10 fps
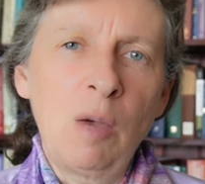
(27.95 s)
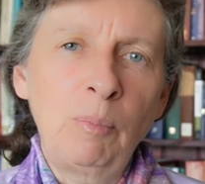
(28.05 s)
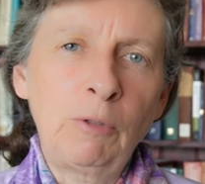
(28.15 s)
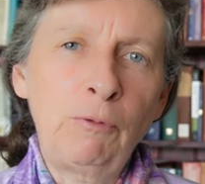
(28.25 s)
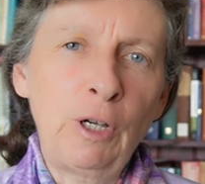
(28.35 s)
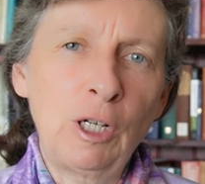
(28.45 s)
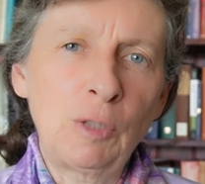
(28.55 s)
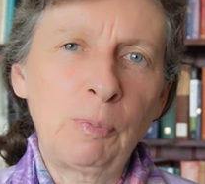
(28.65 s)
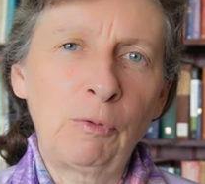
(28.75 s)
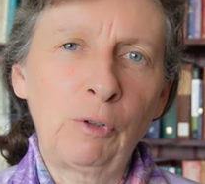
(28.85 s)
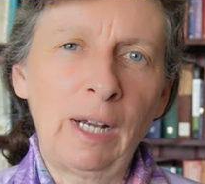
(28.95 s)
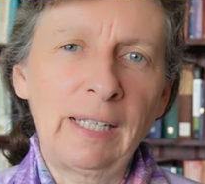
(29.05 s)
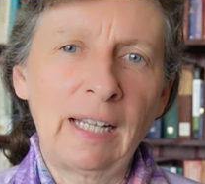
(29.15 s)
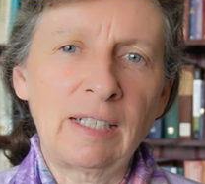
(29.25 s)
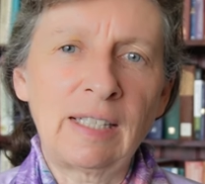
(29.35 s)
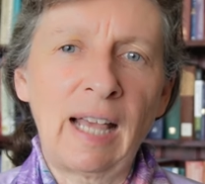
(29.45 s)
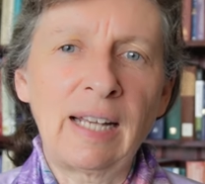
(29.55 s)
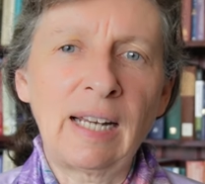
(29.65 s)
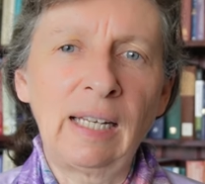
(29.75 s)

But first, before I get to that,